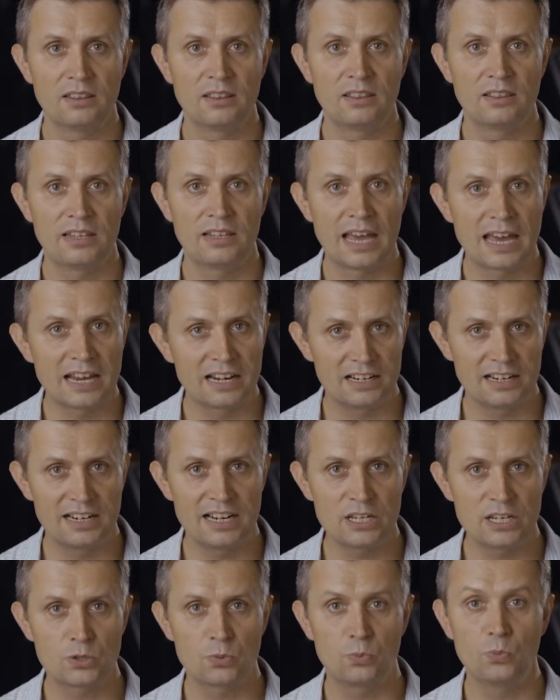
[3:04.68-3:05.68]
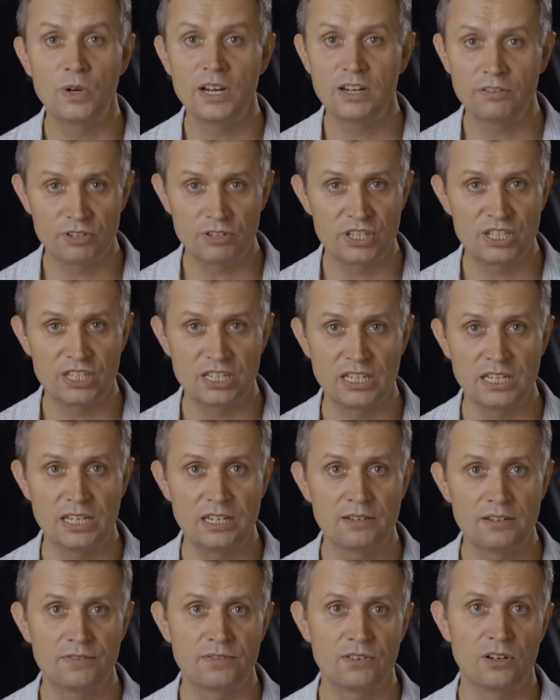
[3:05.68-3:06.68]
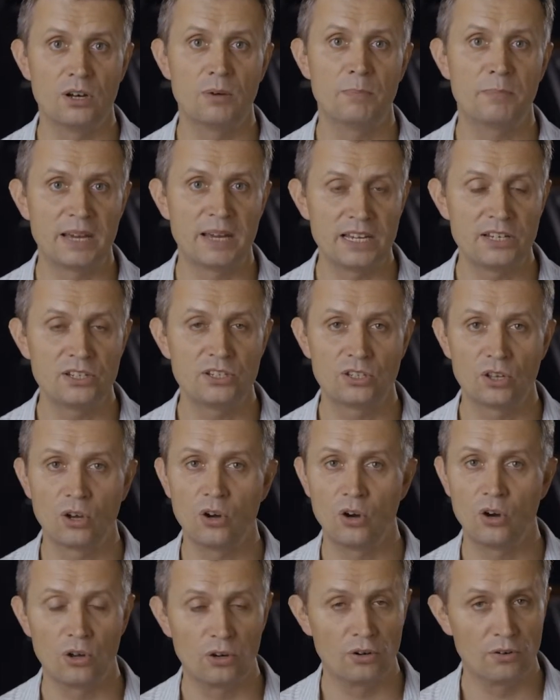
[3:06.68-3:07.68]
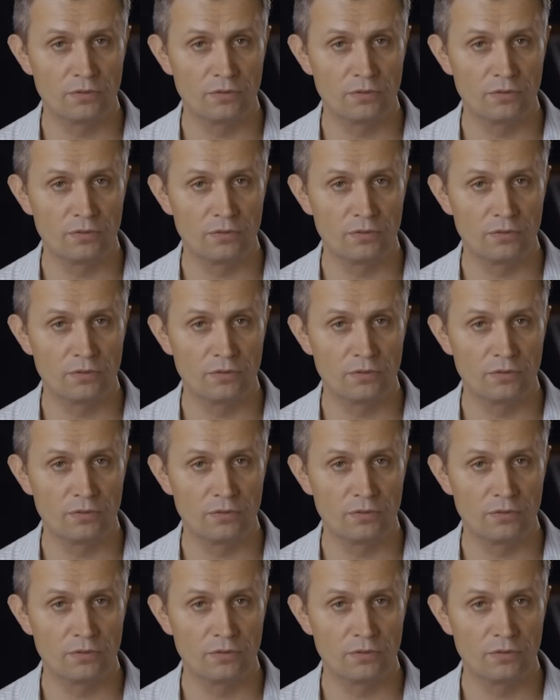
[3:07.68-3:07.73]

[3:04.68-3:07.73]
The analytics we receive are based on,